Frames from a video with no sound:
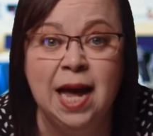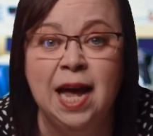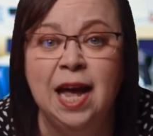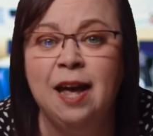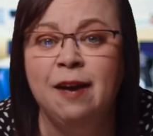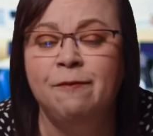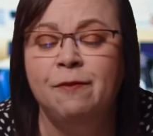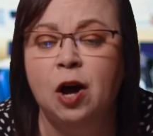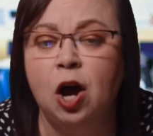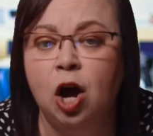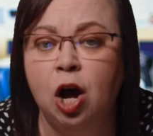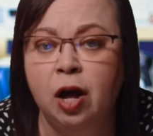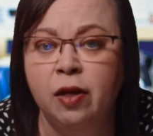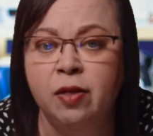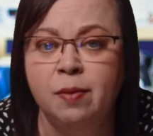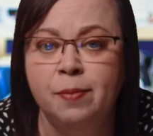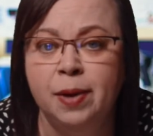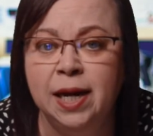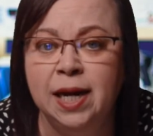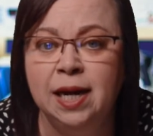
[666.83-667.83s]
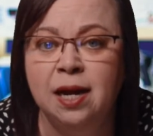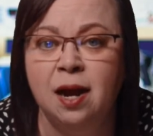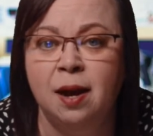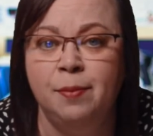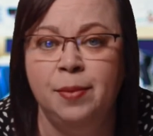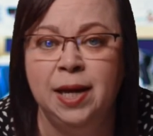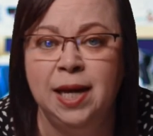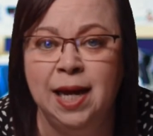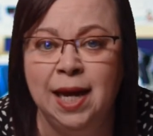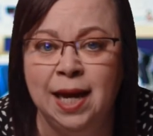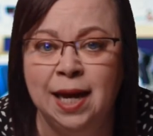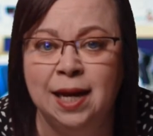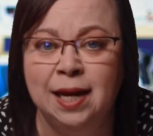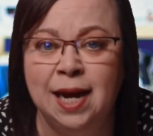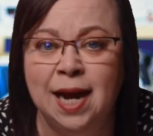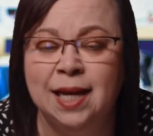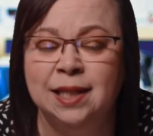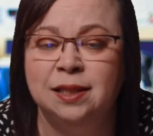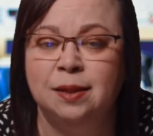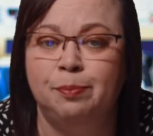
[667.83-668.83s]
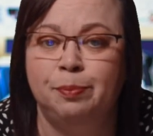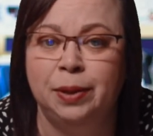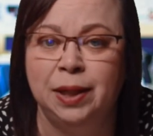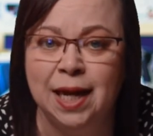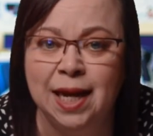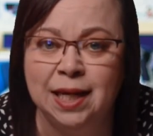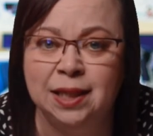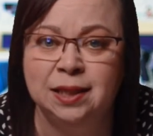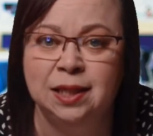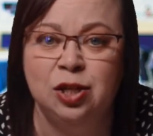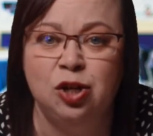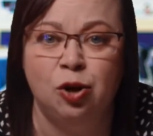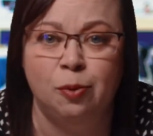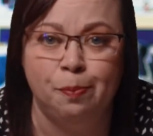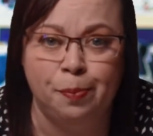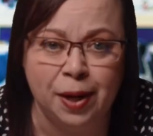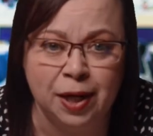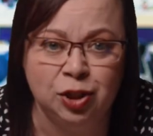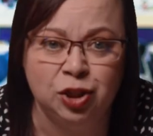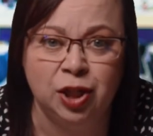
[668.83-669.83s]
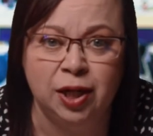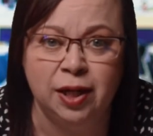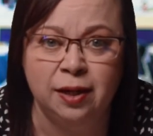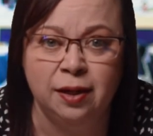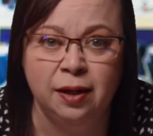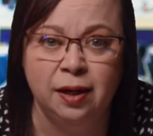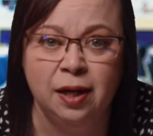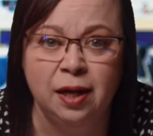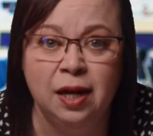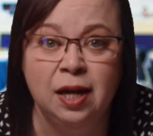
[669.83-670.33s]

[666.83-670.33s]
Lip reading: if all the money coming in has a place in your budget,